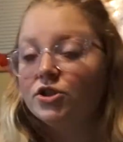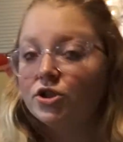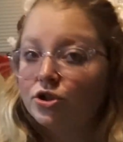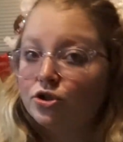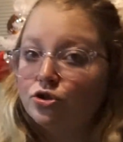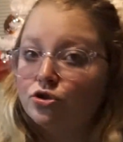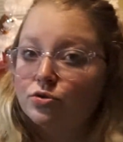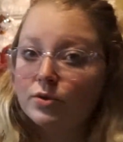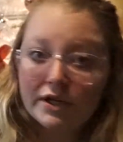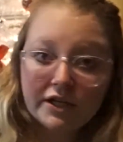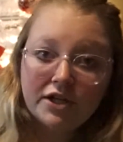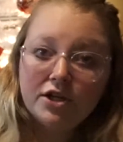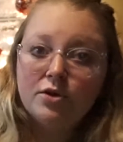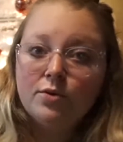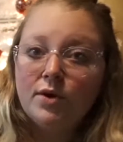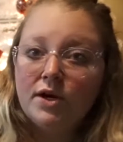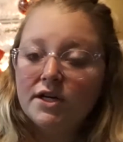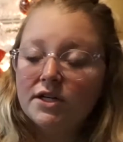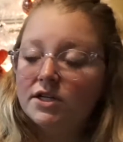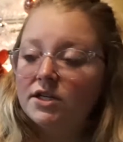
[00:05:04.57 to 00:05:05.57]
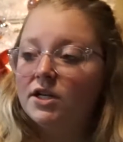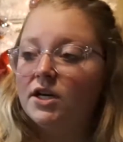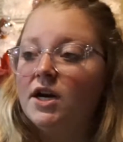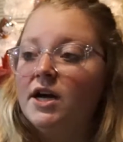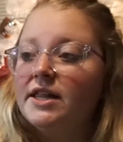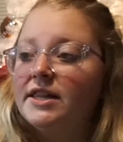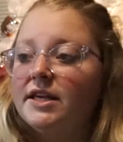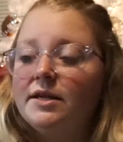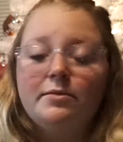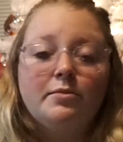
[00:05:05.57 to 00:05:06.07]
to drink your water
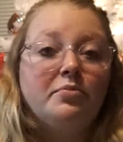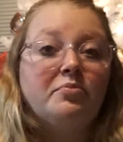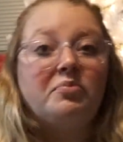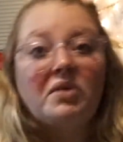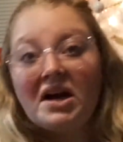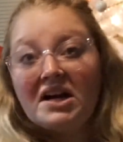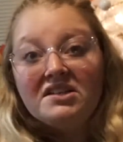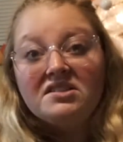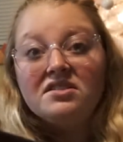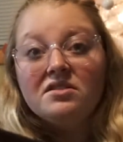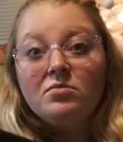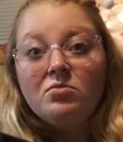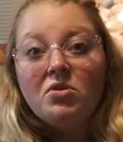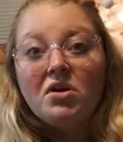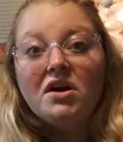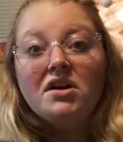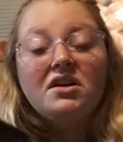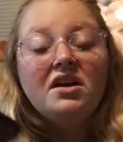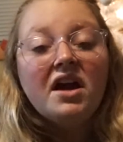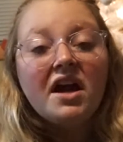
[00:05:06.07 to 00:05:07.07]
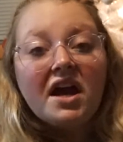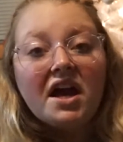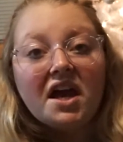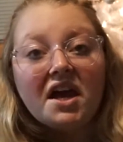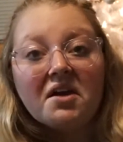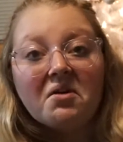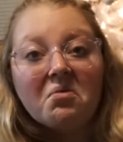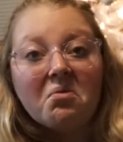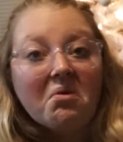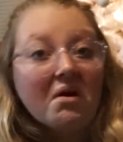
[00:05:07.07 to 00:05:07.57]
than buy someone
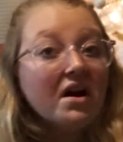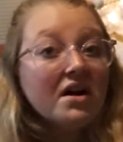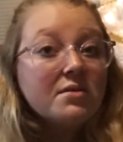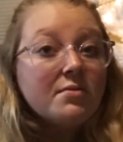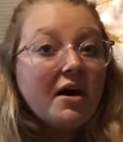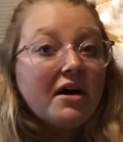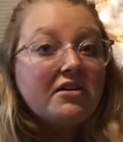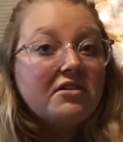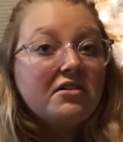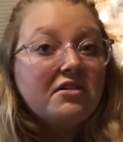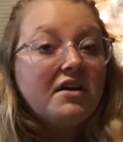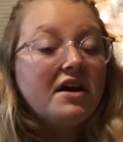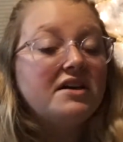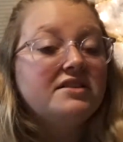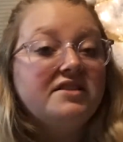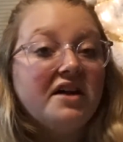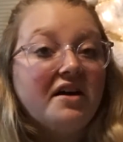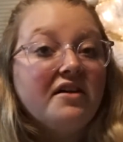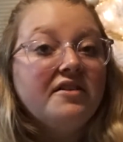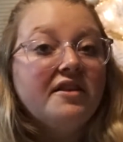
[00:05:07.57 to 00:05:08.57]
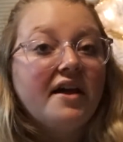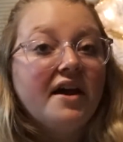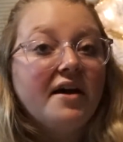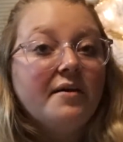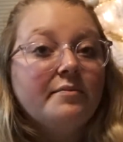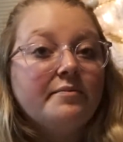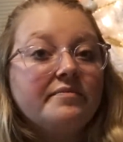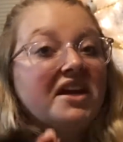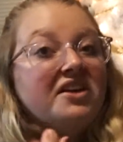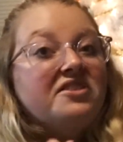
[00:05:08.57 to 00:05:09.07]
a water bottle and tell
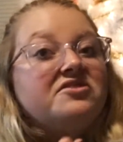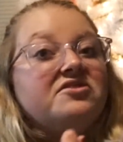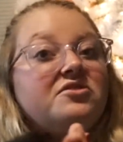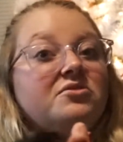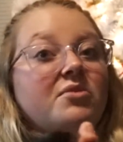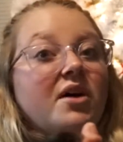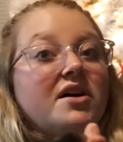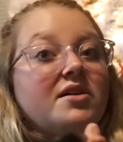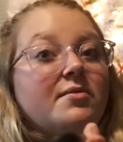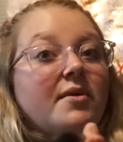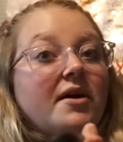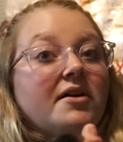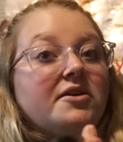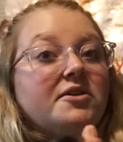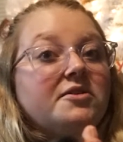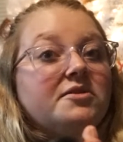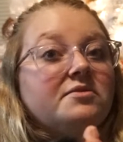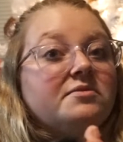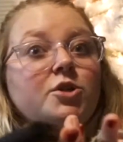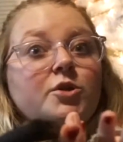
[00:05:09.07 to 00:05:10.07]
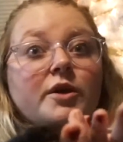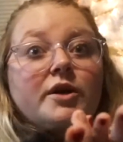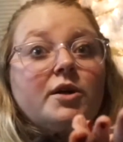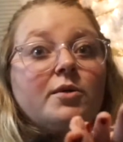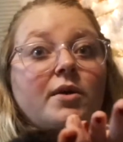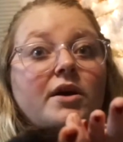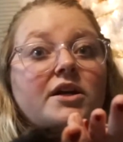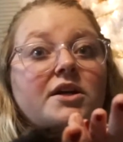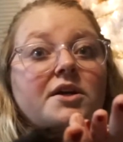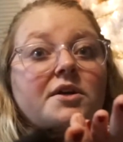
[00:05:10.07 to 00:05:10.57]
them, here's a new water bottle. Drink
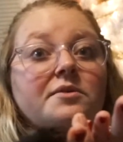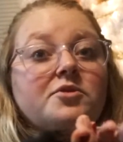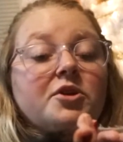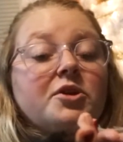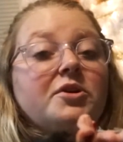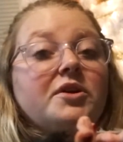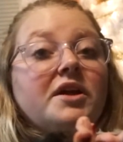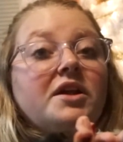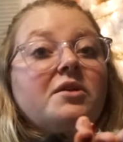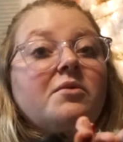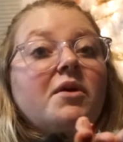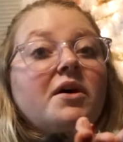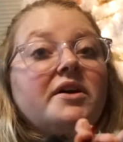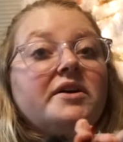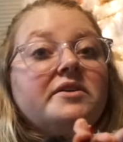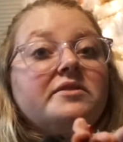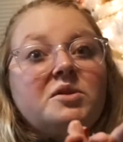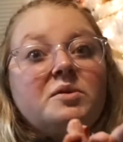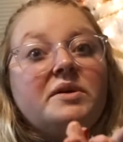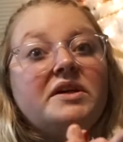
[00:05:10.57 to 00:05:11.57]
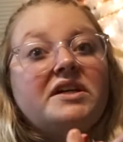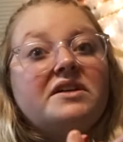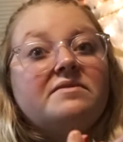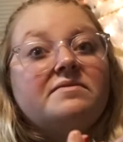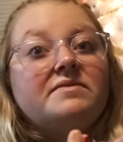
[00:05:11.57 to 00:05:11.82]
your water. Drink your daily water. Do it